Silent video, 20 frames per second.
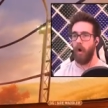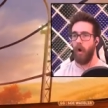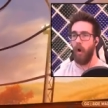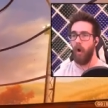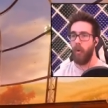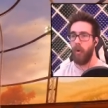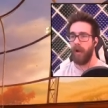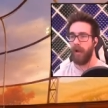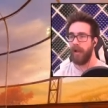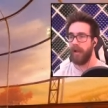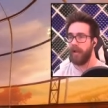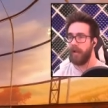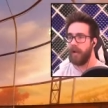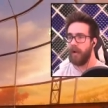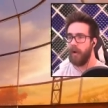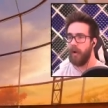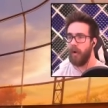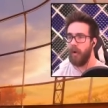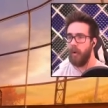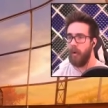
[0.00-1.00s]
Ooh!
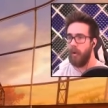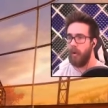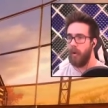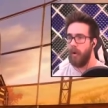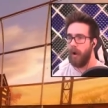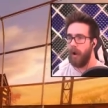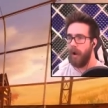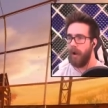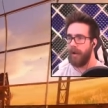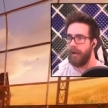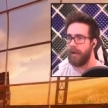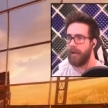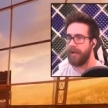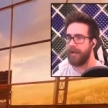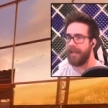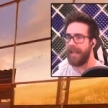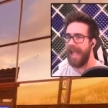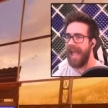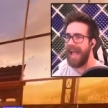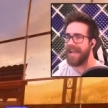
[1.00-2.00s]
Ooh!
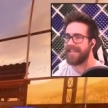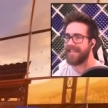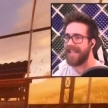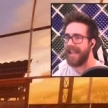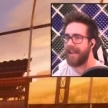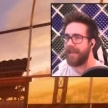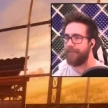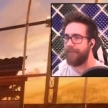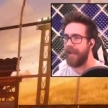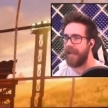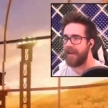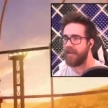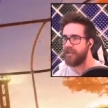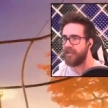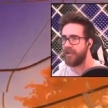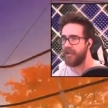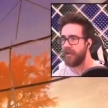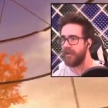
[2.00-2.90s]
Yes, take advantage!